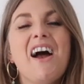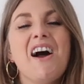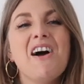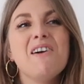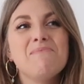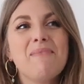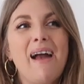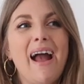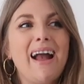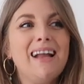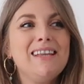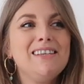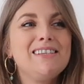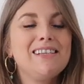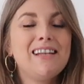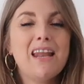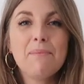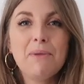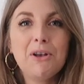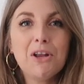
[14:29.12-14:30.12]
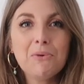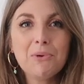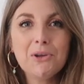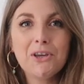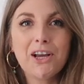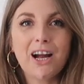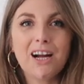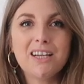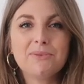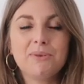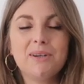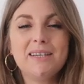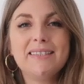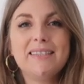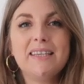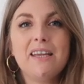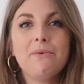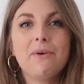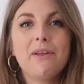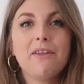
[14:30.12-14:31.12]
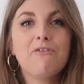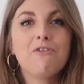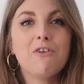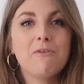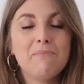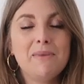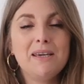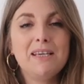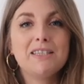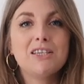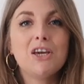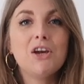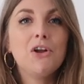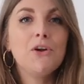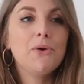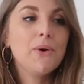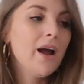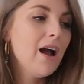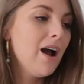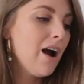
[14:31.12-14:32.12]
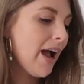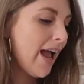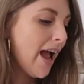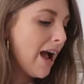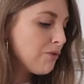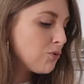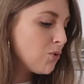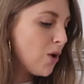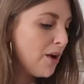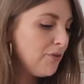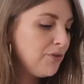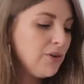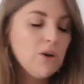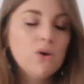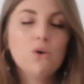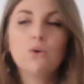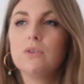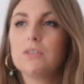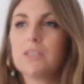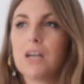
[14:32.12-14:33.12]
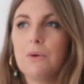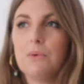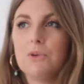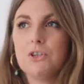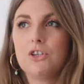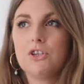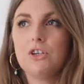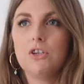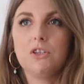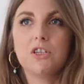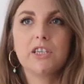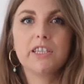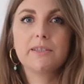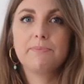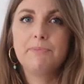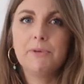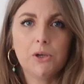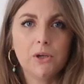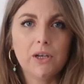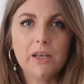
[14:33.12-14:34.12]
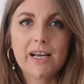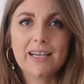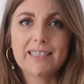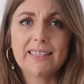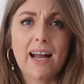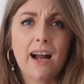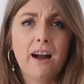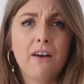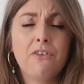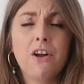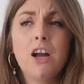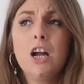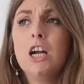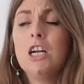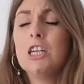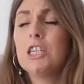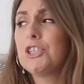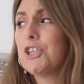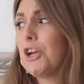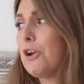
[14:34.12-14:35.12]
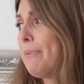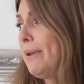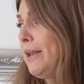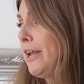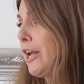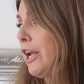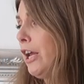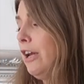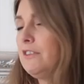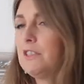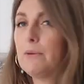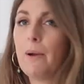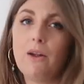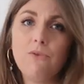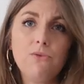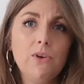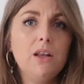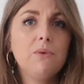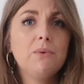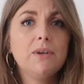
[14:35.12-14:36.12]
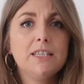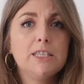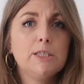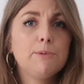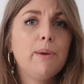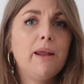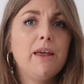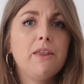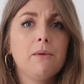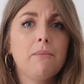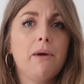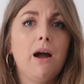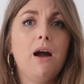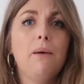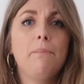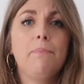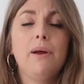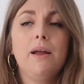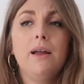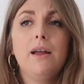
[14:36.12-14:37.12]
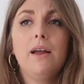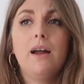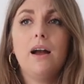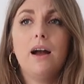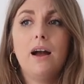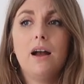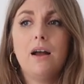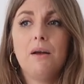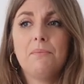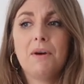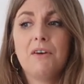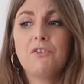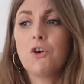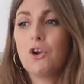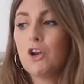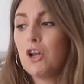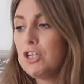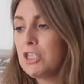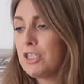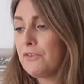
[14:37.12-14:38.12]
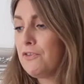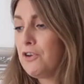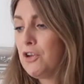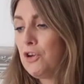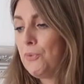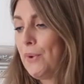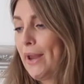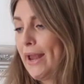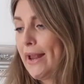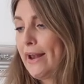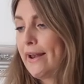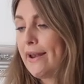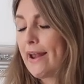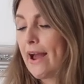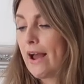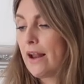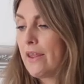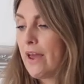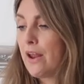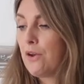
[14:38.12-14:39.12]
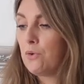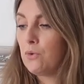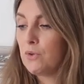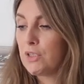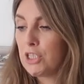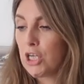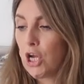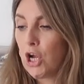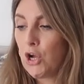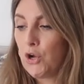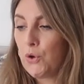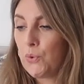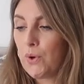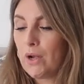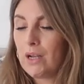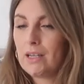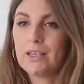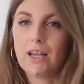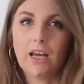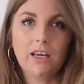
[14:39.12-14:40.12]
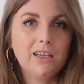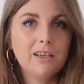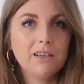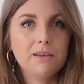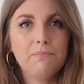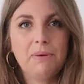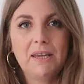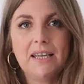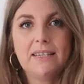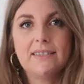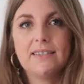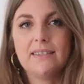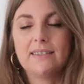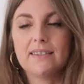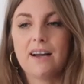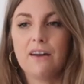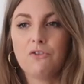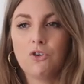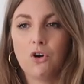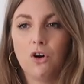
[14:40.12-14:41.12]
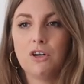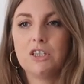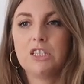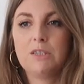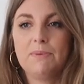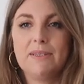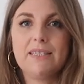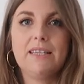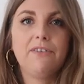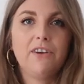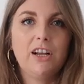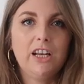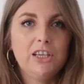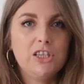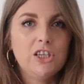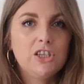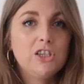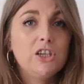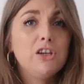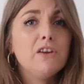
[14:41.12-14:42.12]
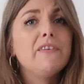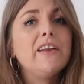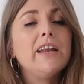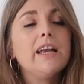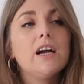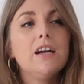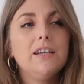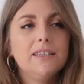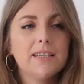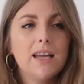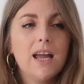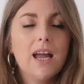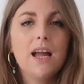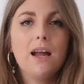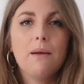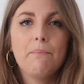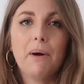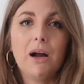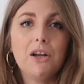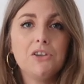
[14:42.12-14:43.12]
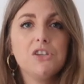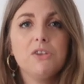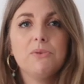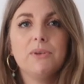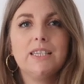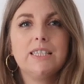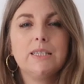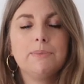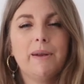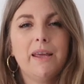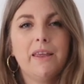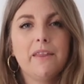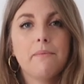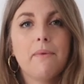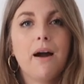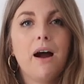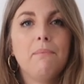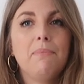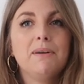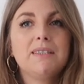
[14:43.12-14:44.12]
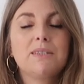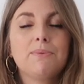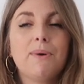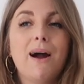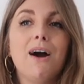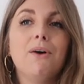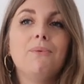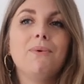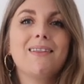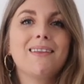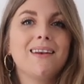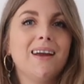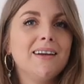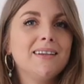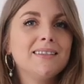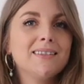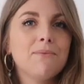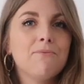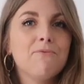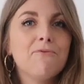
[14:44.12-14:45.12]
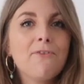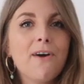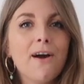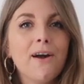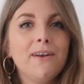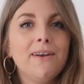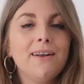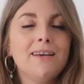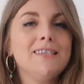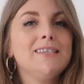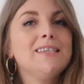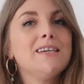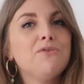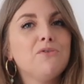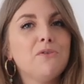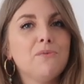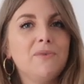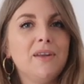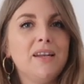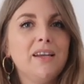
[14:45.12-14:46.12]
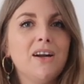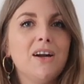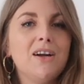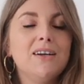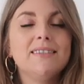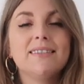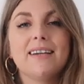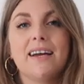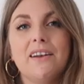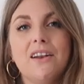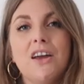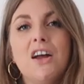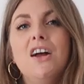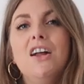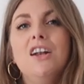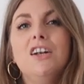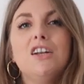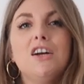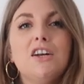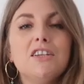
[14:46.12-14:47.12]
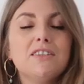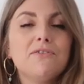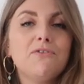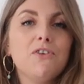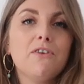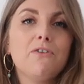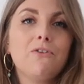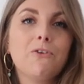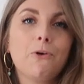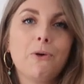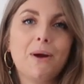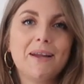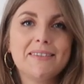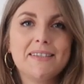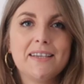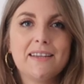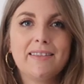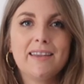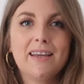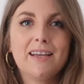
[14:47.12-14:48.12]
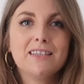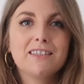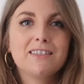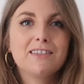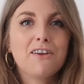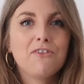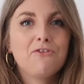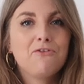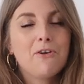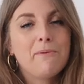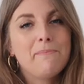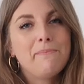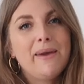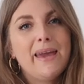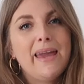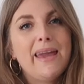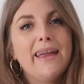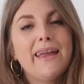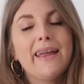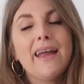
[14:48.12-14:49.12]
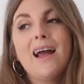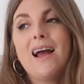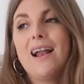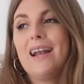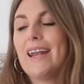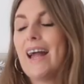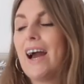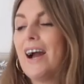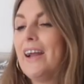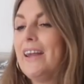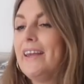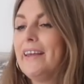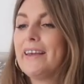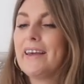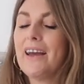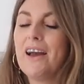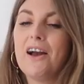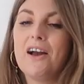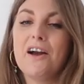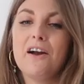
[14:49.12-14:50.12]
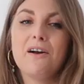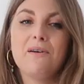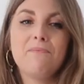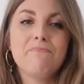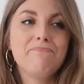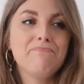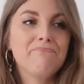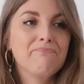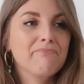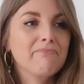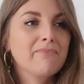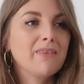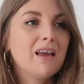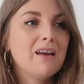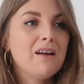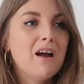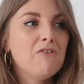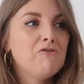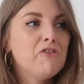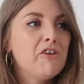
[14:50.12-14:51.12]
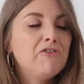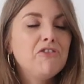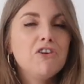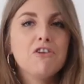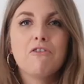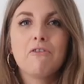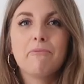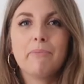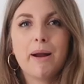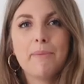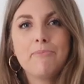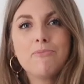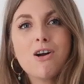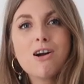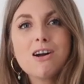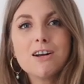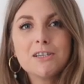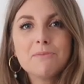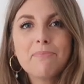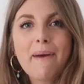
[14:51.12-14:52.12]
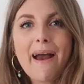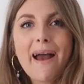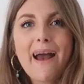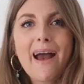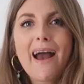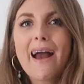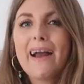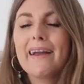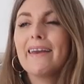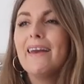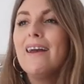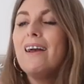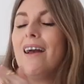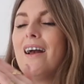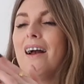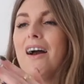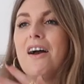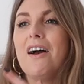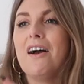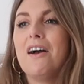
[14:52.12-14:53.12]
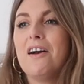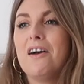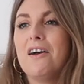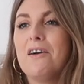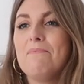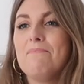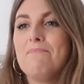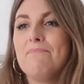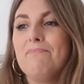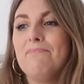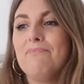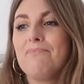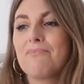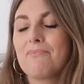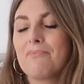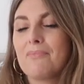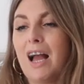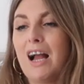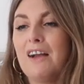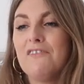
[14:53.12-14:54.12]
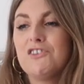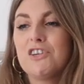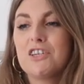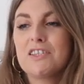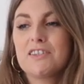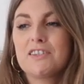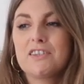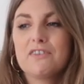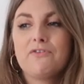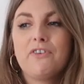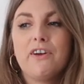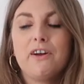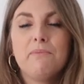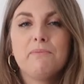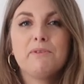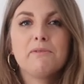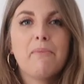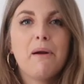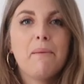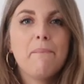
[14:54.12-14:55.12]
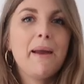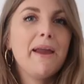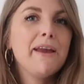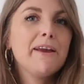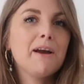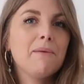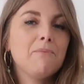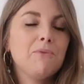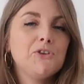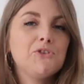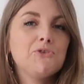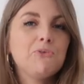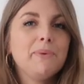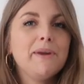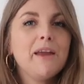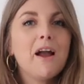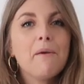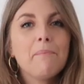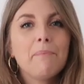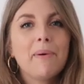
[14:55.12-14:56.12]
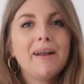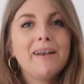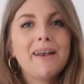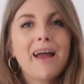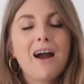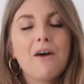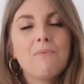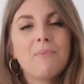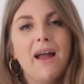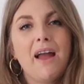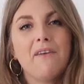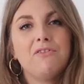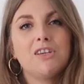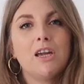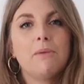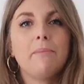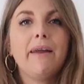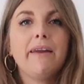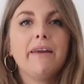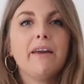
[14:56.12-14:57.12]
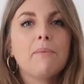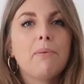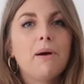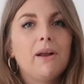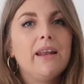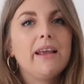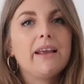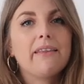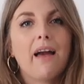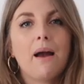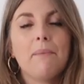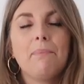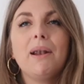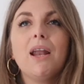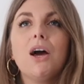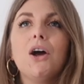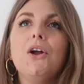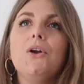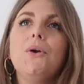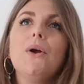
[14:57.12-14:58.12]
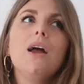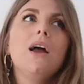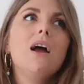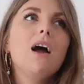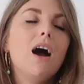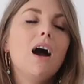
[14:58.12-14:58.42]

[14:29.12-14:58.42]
And let me know what you guys want to see from me too. I have quite a few hauls that I want to do just purely because I have so many clothes. So I really want to split them up. I've got loads of new in and then also like pieces that I've got specifically to do videos. But I do want to split them up as well with like some fun and different videos. And loads of you have requested things from me, like a review on my Prada bag. I've just filmed my makeup, which will be up by now, my everyday makeup, I'll link that below.